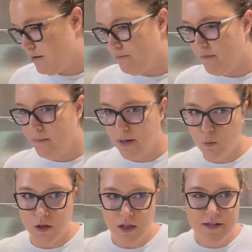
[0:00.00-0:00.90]
My
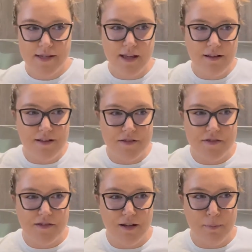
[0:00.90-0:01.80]
work sent
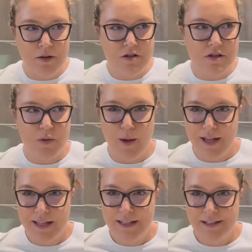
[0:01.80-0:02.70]
us a bunch of
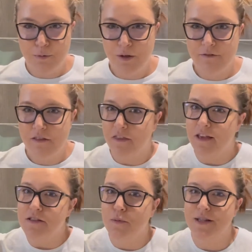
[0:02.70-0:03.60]
swag, and one of the
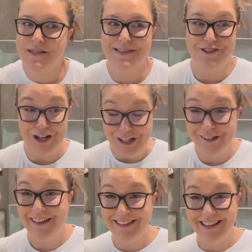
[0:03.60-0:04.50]
things was the chair
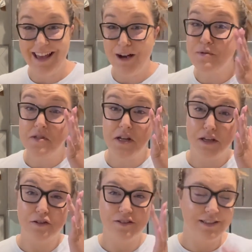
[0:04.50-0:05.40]
that the cat was sitting
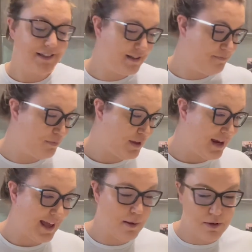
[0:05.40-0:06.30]
in earlier, and
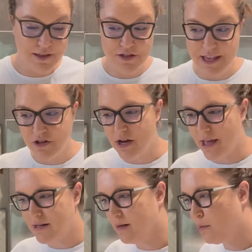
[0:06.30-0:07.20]
it came in this like
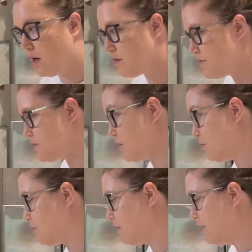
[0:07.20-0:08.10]
gigantic box.
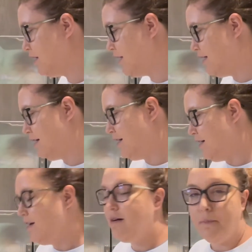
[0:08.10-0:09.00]
So
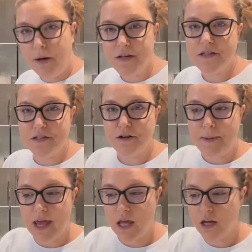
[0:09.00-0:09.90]
boxes are a
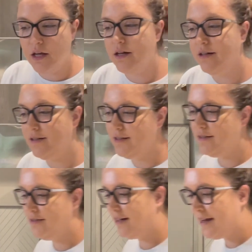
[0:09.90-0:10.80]
pain,
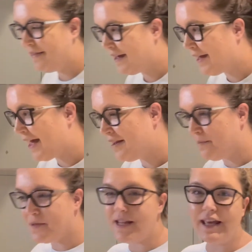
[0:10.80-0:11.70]
and they end
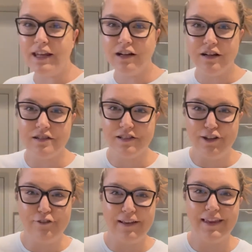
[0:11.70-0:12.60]
up sitting in here until I
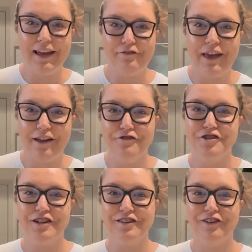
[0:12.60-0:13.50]
finally have the
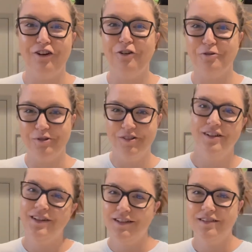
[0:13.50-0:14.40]
energy to go
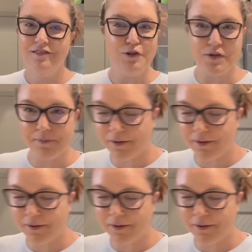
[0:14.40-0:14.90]
do something